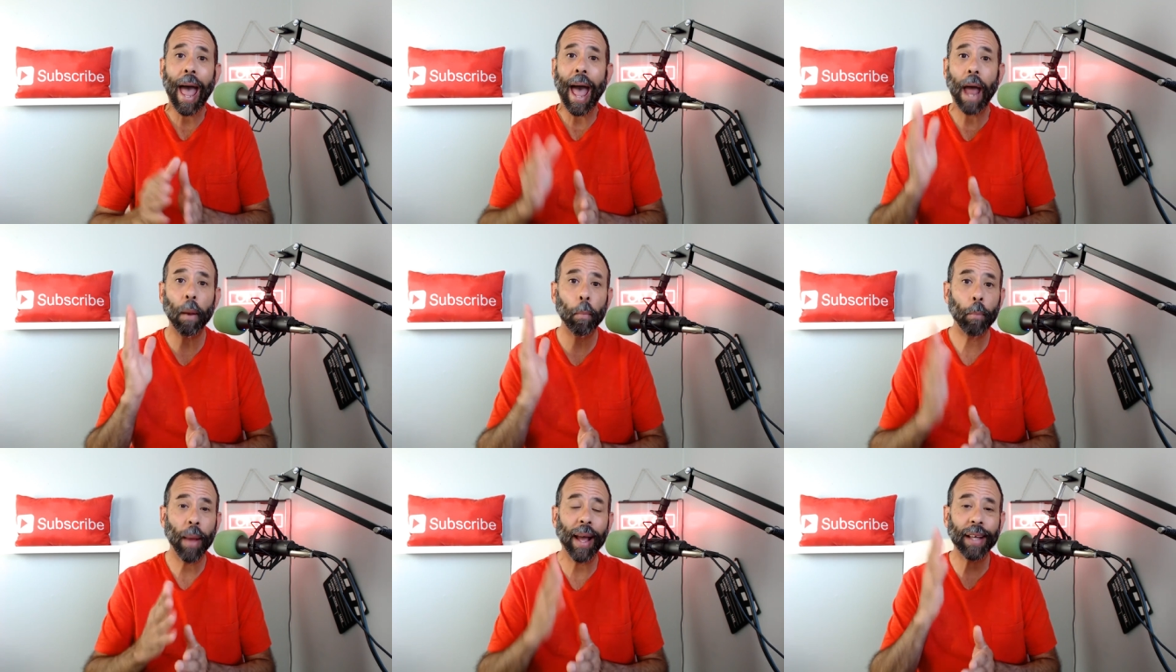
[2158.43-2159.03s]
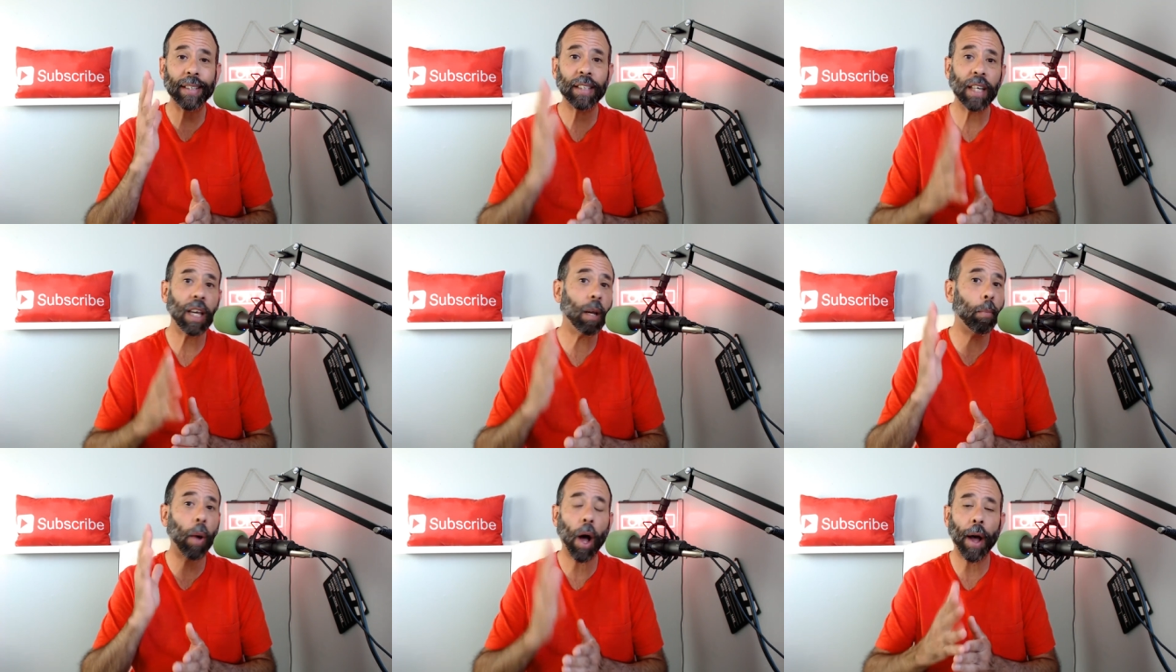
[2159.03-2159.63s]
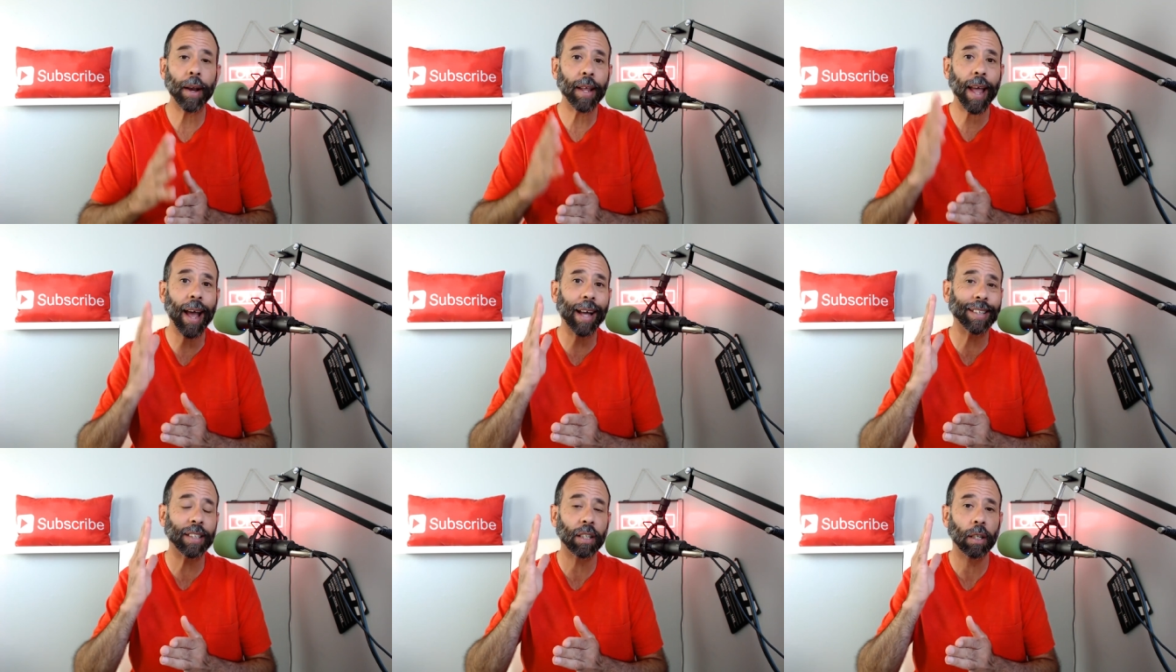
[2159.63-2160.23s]
at
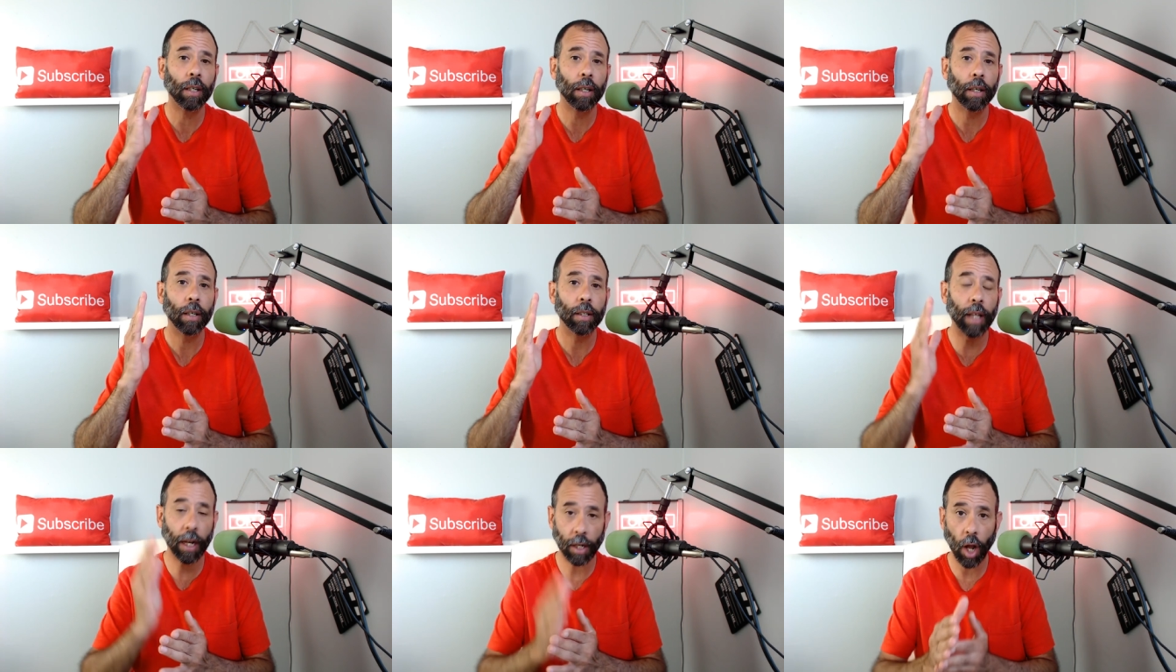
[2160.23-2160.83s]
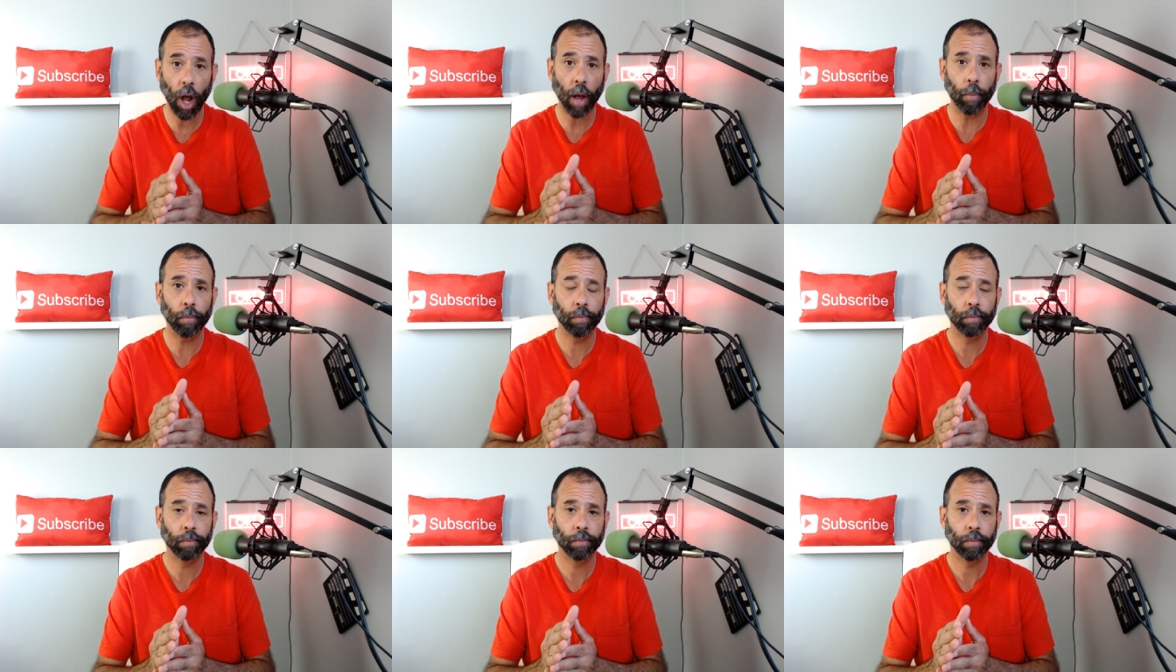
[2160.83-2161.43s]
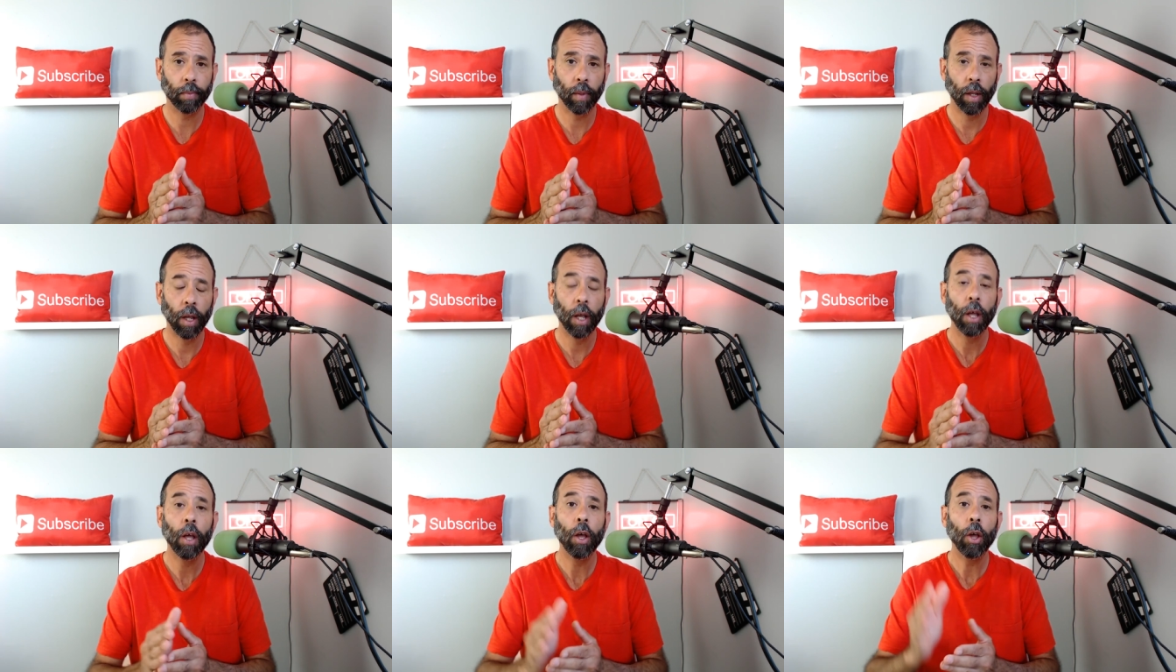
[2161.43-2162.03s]
pestgeekpodcast.com
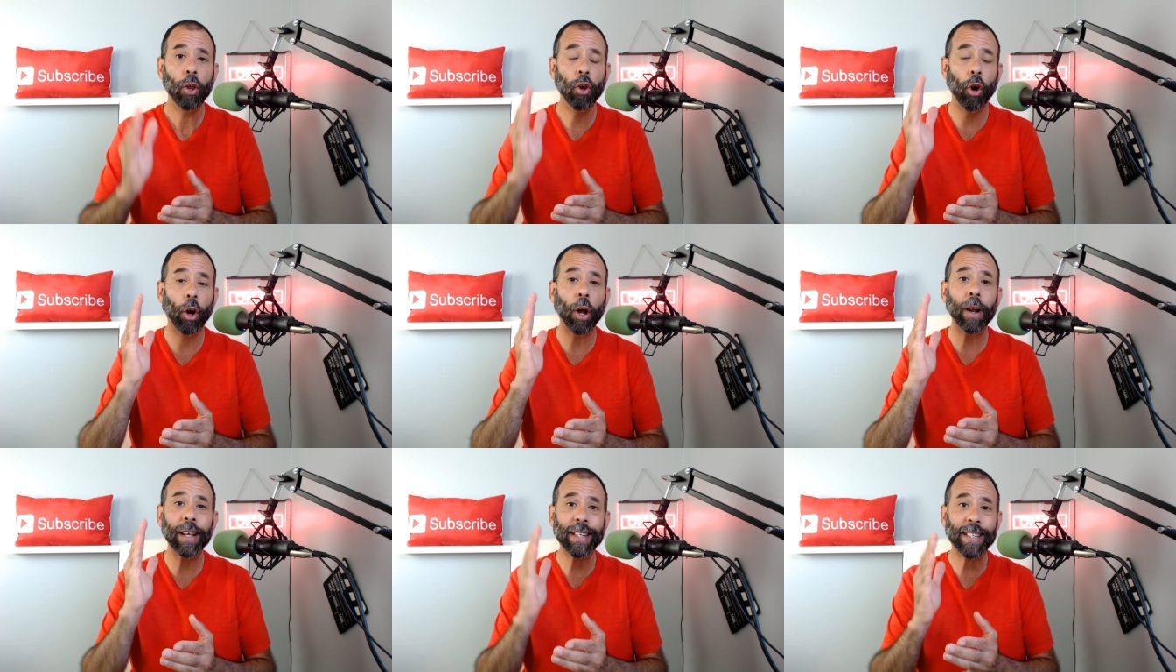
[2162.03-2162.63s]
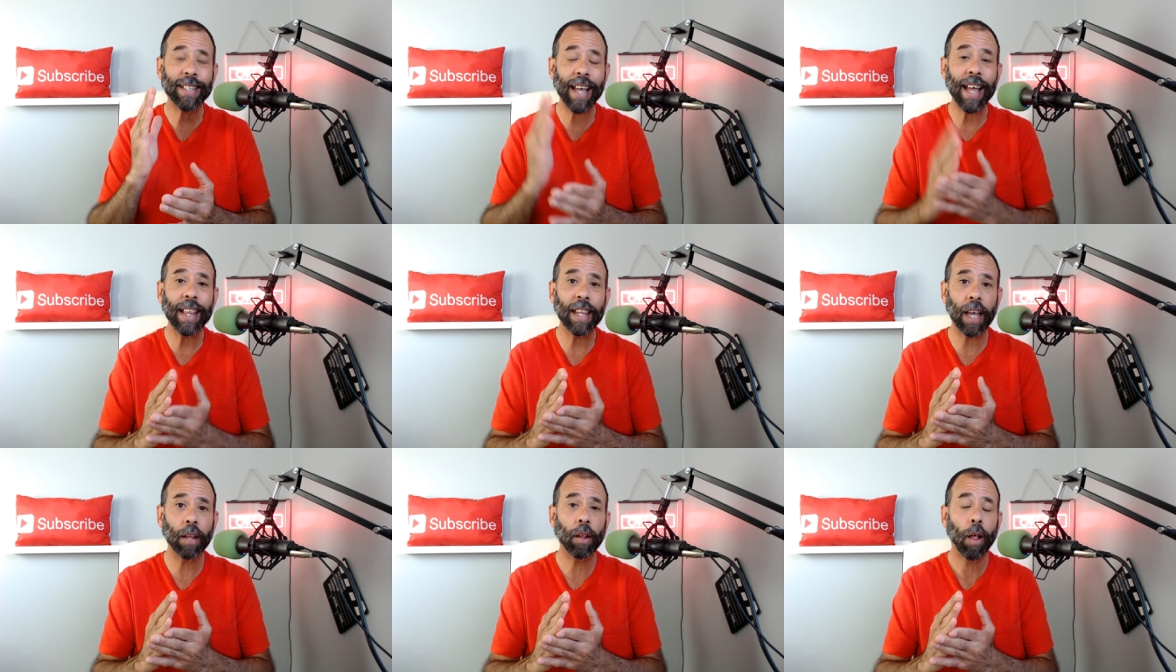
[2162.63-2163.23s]
you're going to send